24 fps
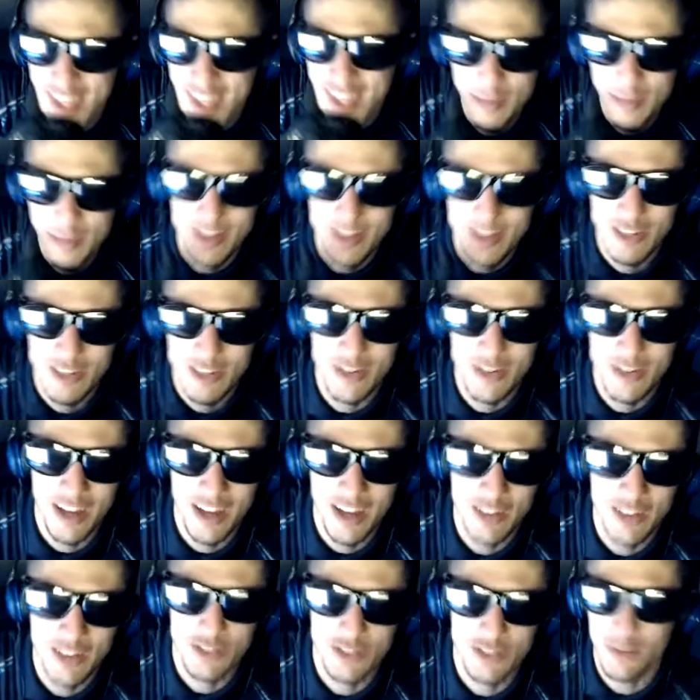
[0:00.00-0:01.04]
I mean, you and
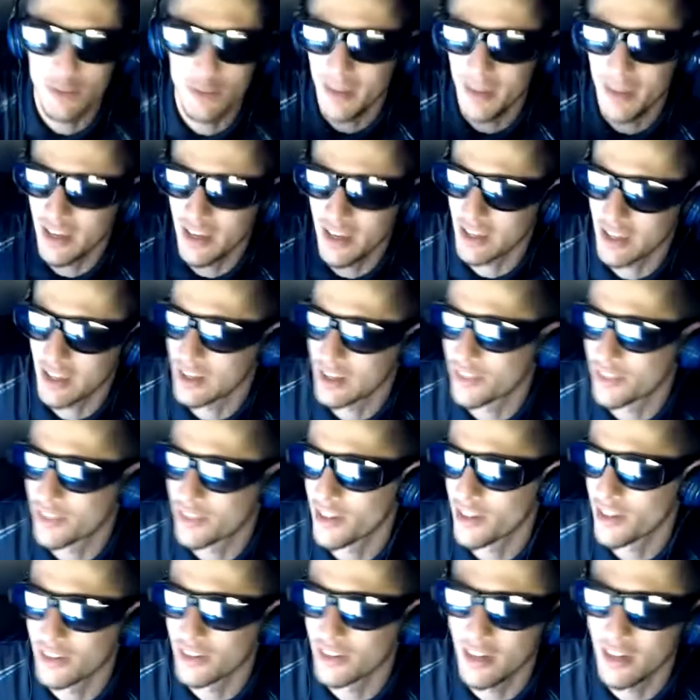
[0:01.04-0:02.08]
I do make
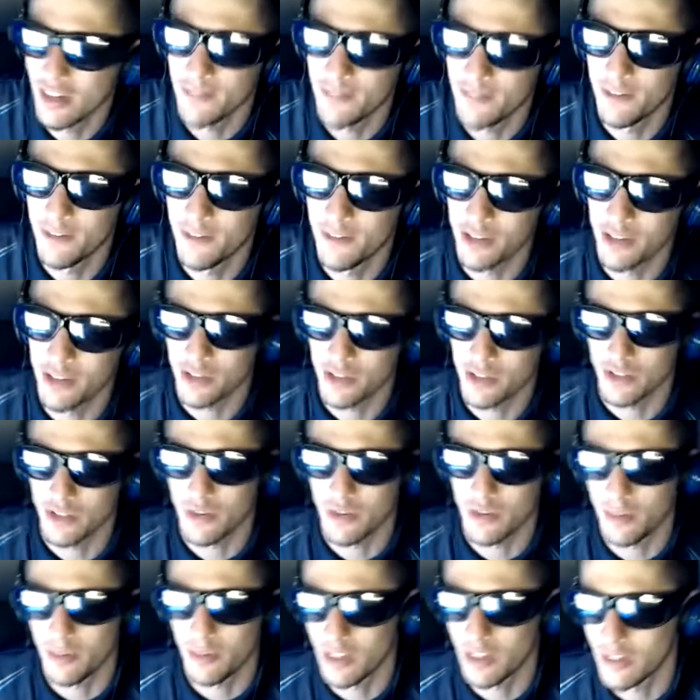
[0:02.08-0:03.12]
Thug Life videos
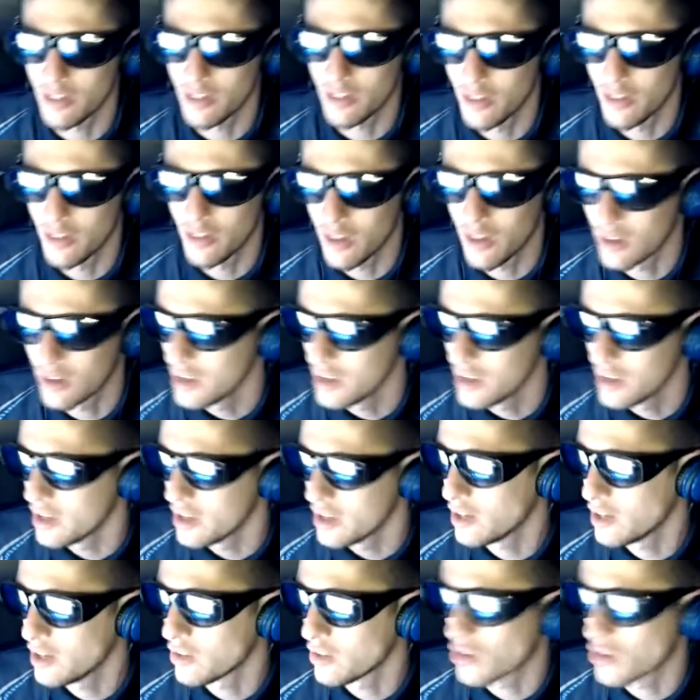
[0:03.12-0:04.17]
contributed in
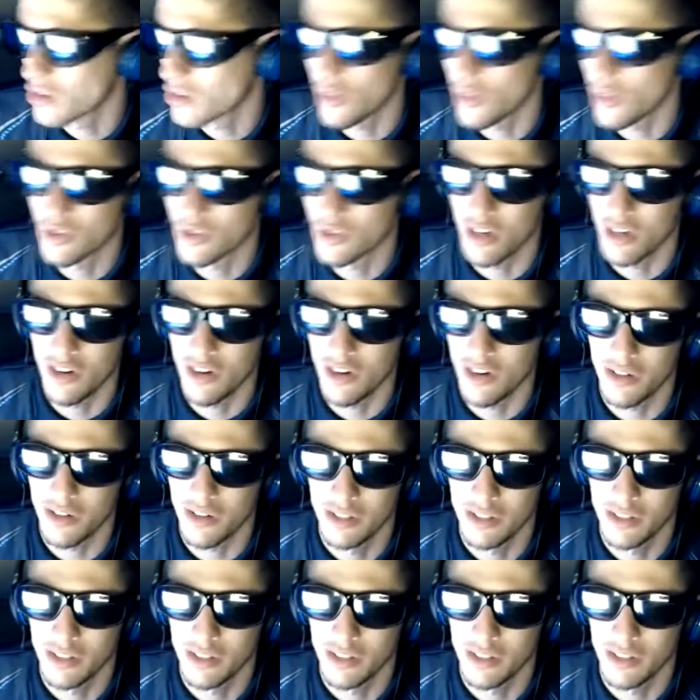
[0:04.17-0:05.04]
each other's honor,